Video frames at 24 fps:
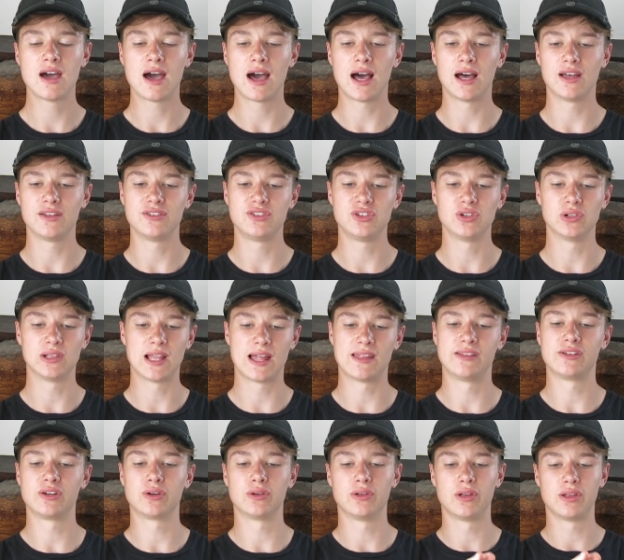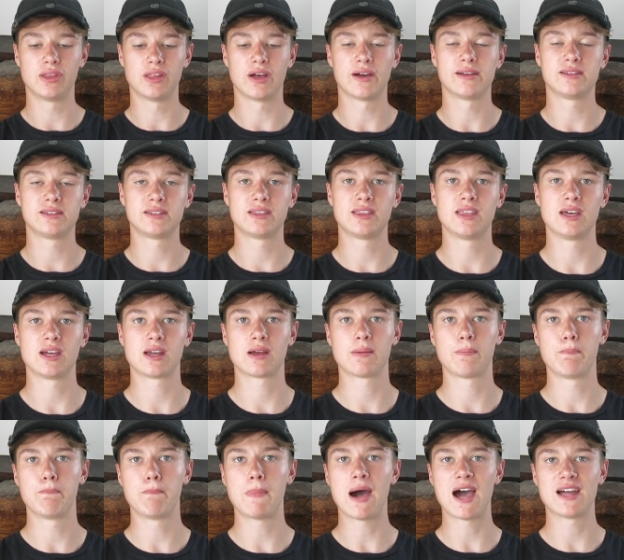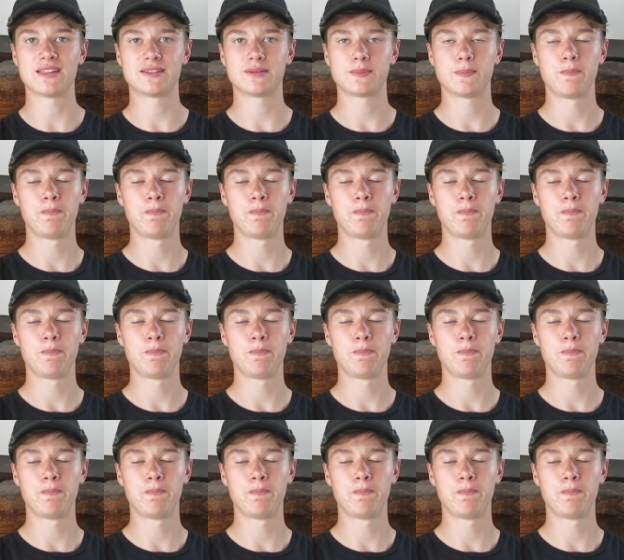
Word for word: as you're landing on a nice thick mat.